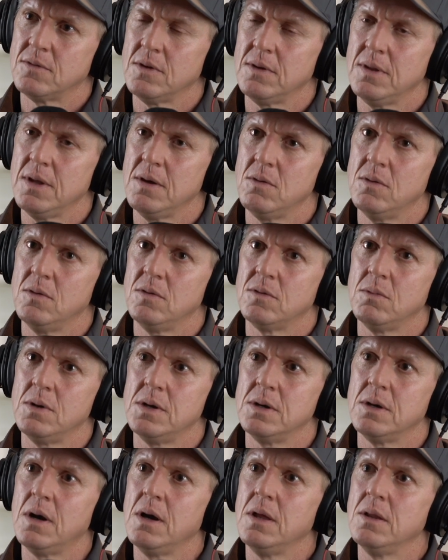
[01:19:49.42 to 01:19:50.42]
So there
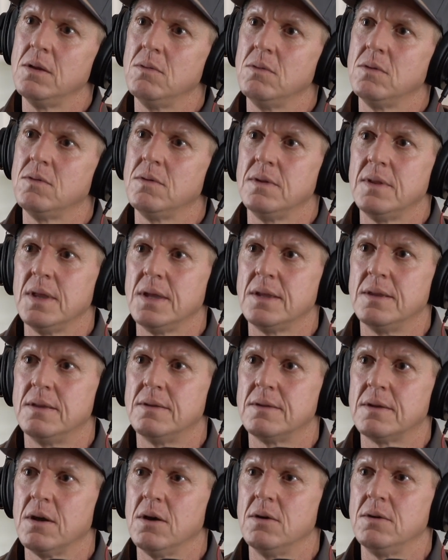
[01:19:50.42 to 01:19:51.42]
was one guy that was
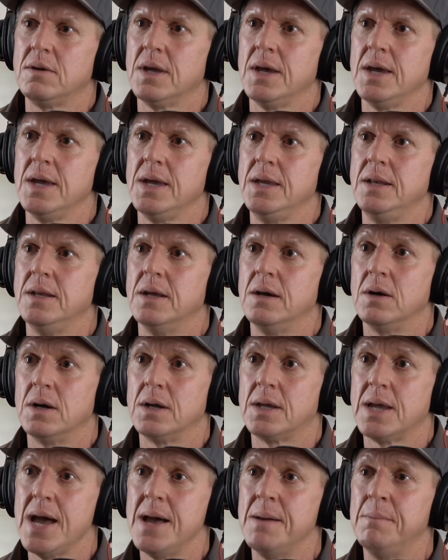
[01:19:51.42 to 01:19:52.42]
addicted to cocaine,
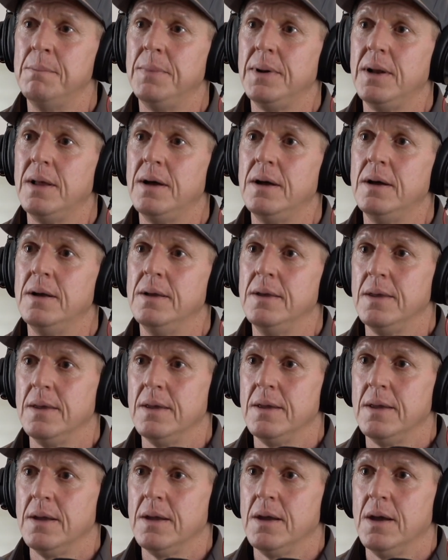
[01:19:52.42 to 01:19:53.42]
a gambler,
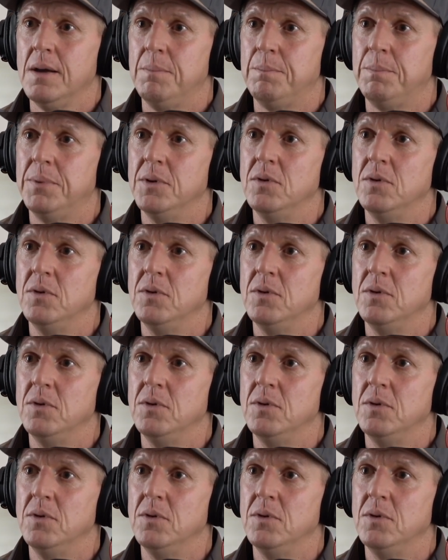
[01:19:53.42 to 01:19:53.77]
a